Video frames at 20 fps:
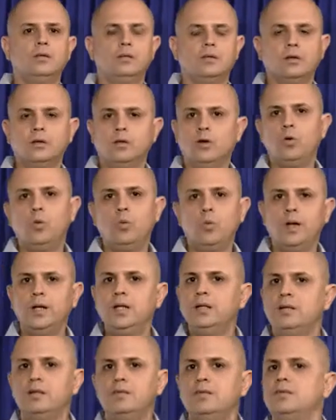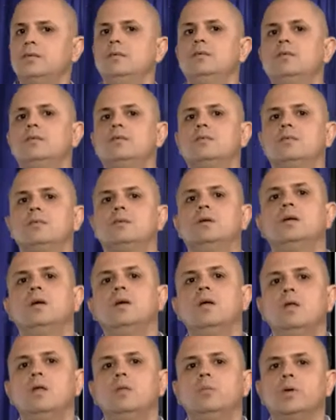It can go any distance
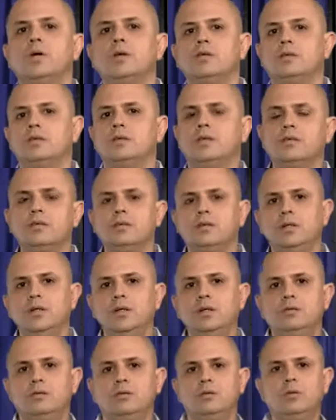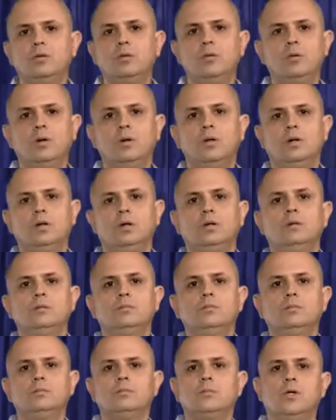because it doesn't need to